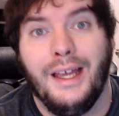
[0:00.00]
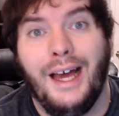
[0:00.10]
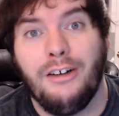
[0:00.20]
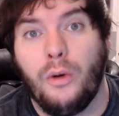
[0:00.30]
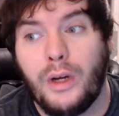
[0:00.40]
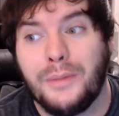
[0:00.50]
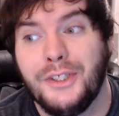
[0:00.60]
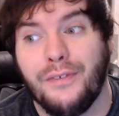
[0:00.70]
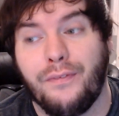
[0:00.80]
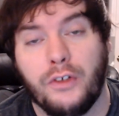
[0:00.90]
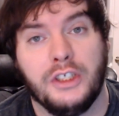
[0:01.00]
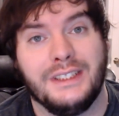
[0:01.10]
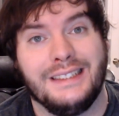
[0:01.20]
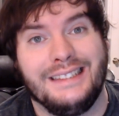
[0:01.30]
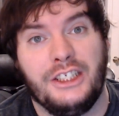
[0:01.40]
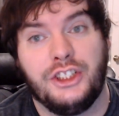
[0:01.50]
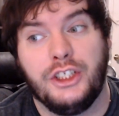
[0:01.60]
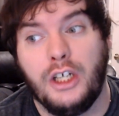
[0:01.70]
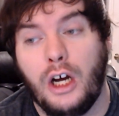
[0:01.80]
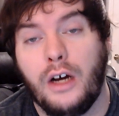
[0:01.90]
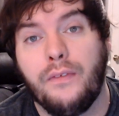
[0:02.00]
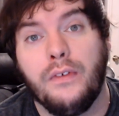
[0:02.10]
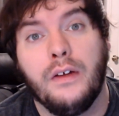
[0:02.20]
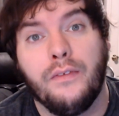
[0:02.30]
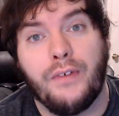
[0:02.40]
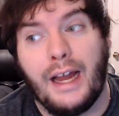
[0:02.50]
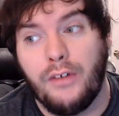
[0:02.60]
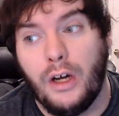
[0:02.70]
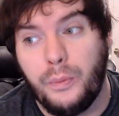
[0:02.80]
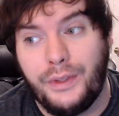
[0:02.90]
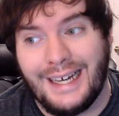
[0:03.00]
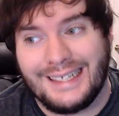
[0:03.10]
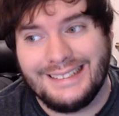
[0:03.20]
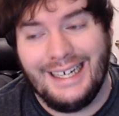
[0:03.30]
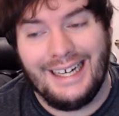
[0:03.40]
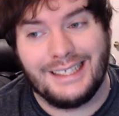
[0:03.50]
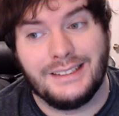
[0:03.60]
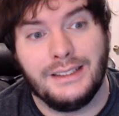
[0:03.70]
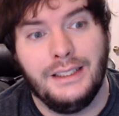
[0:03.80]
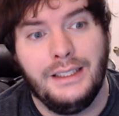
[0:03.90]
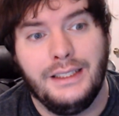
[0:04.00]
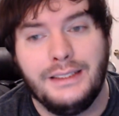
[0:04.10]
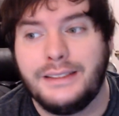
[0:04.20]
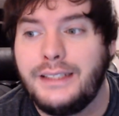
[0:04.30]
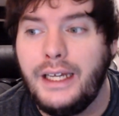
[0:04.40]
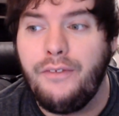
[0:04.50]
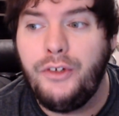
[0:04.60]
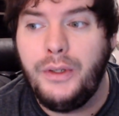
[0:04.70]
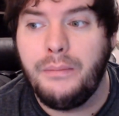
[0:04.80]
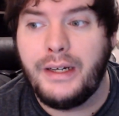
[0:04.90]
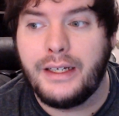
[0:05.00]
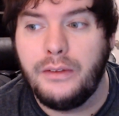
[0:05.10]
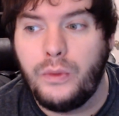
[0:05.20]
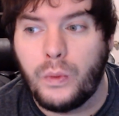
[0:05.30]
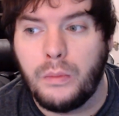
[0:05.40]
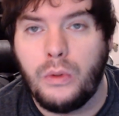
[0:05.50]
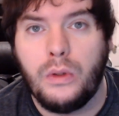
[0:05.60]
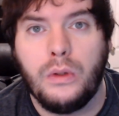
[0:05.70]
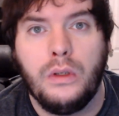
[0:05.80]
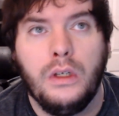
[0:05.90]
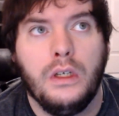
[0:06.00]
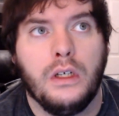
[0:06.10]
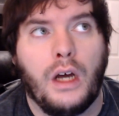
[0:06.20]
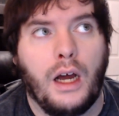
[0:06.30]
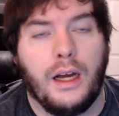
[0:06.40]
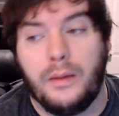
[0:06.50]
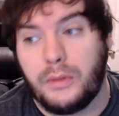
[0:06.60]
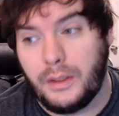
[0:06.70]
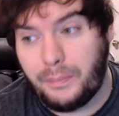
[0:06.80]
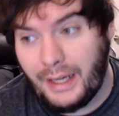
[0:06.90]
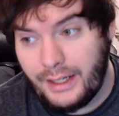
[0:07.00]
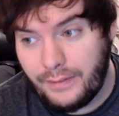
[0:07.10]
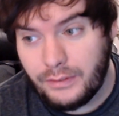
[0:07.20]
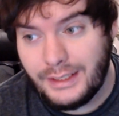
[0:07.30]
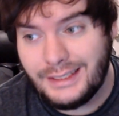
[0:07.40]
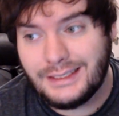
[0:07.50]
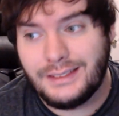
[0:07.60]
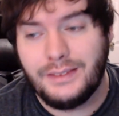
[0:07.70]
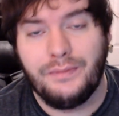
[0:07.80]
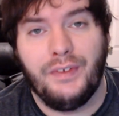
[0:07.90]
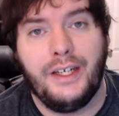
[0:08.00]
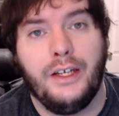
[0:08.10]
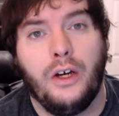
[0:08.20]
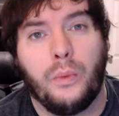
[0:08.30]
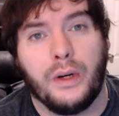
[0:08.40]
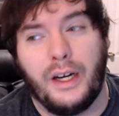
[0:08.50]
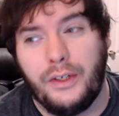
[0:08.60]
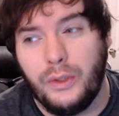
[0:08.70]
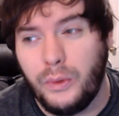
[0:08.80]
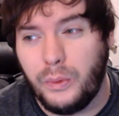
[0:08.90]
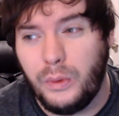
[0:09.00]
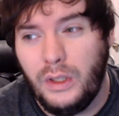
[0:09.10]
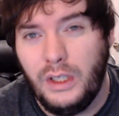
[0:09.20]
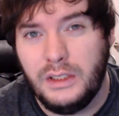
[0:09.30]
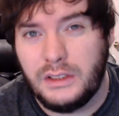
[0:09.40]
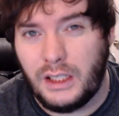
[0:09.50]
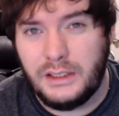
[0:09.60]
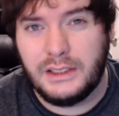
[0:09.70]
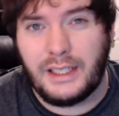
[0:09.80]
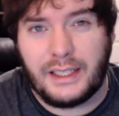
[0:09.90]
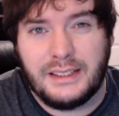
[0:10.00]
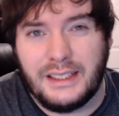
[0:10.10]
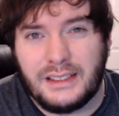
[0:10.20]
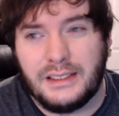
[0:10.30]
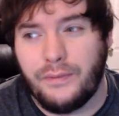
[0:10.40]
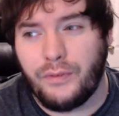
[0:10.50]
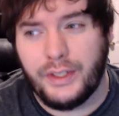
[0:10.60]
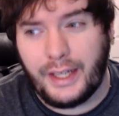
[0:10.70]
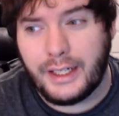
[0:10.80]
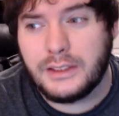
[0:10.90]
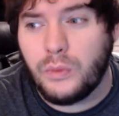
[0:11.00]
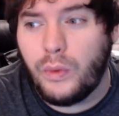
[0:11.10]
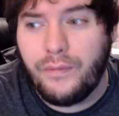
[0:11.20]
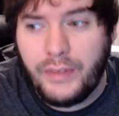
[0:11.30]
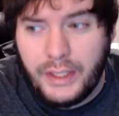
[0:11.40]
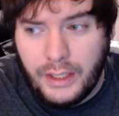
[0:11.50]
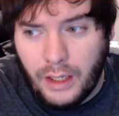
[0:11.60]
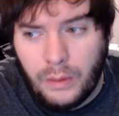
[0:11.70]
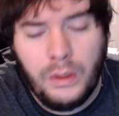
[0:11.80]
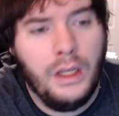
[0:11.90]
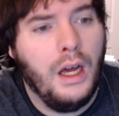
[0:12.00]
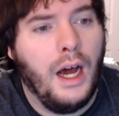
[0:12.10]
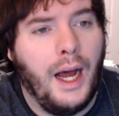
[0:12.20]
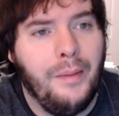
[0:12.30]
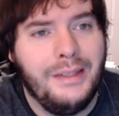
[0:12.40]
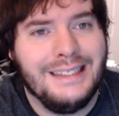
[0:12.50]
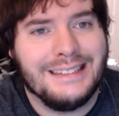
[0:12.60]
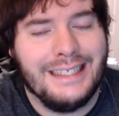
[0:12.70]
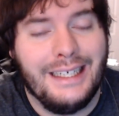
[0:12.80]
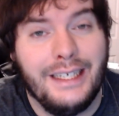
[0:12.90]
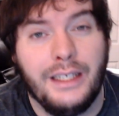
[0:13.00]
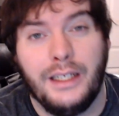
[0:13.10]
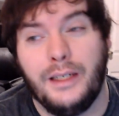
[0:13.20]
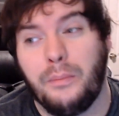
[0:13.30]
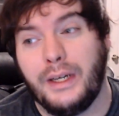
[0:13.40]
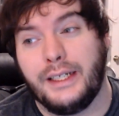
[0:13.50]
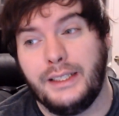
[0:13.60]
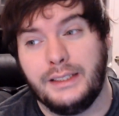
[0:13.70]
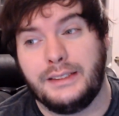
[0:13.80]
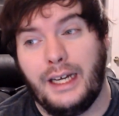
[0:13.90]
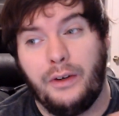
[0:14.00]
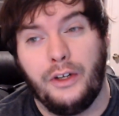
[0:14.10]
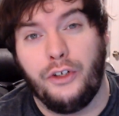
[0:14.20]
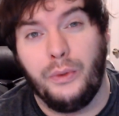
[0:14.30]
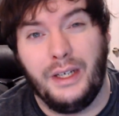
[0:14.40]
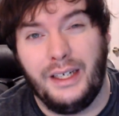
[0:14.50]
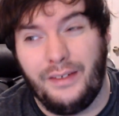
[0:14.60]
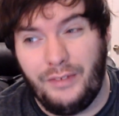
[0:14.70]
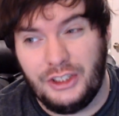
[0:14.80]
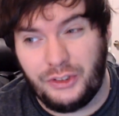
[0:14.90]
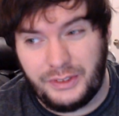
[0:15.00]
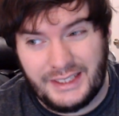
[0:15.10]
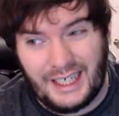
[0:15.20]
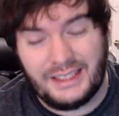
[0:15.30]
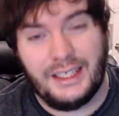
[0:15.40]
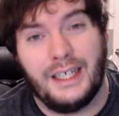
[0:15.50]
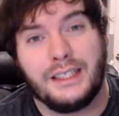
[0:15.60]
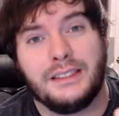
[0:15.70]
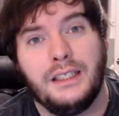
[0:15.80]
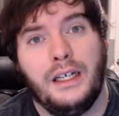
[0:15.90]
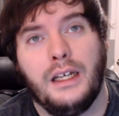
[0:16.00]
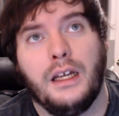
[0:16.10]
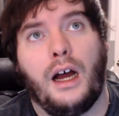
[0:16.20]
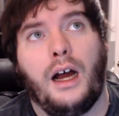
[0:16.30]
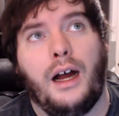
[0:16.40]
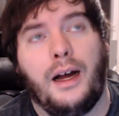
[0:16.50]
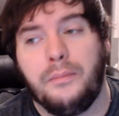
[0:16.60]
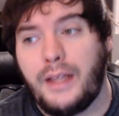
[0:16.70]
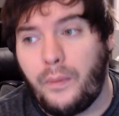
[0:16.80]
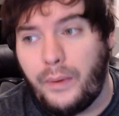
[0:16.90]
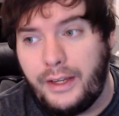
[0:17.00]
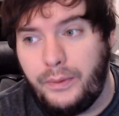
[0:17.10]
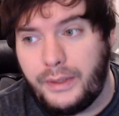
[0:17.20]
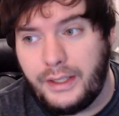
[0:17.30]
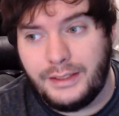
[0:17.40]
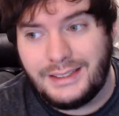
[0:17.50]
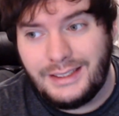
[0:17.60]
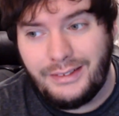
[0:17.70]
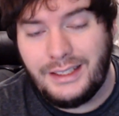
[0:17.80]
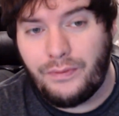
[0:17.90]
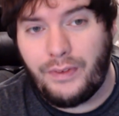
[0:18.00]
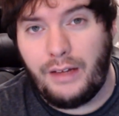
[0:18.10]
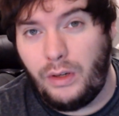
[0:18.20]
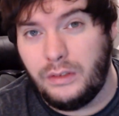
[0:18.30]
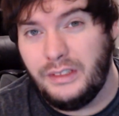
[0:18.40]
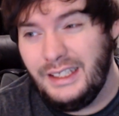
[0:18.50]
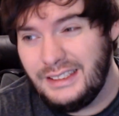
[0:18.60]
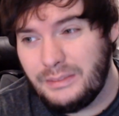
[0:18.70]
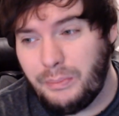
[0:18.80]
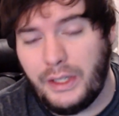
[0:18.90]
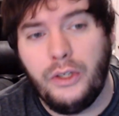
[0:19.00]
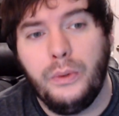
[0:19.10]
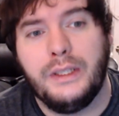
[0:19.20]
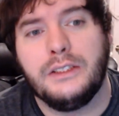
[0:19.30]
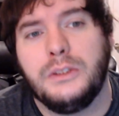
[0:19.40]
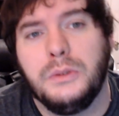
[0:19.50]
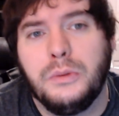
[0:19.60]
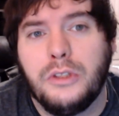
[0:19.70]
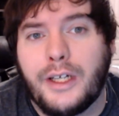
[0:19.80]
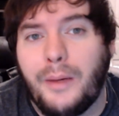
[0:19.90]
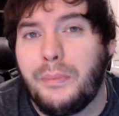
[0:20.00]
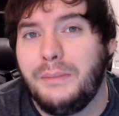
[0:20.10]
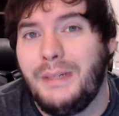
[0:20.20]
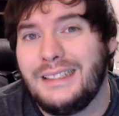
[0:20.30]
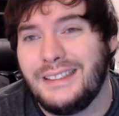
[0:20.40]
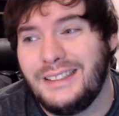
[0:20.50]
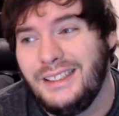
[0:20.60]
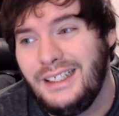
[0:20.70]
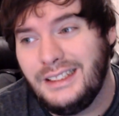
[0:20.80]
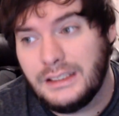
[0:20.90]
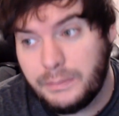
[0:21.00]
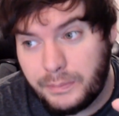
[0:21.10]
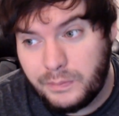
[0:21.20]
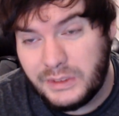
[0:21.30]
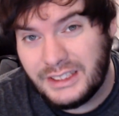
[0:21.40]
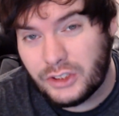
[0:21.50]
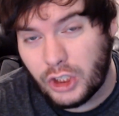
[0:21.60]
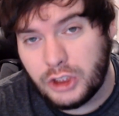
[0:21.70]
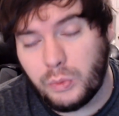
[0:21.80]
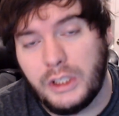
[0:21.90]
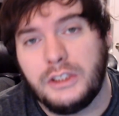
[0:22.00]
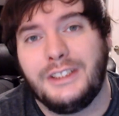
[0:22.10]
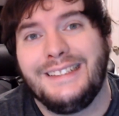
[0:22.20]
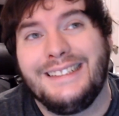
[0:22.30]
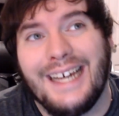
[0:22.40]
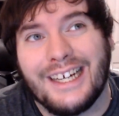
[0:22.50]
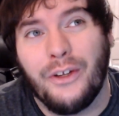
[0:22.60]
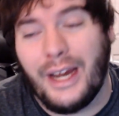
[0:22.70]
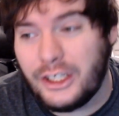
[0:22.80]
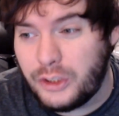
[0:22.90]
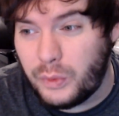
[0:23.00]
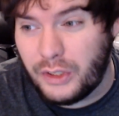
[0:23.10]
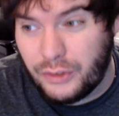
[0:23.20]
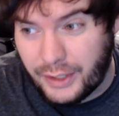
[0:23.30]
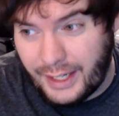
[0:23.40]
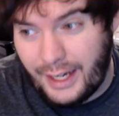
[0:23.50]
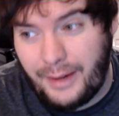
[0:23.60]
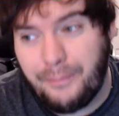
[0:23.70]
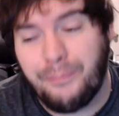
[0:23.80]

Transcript: Hello, welcome to the first edition of 5.0 Deck Techs. Instead of doing my normal competitive list video where I do tons, like 6 different decks in one video, I'm going to instead end up breaking these down into individual deck techs. That way you can still get the 5.0 list, but you get to look up and basically search what deck you actually want to look at.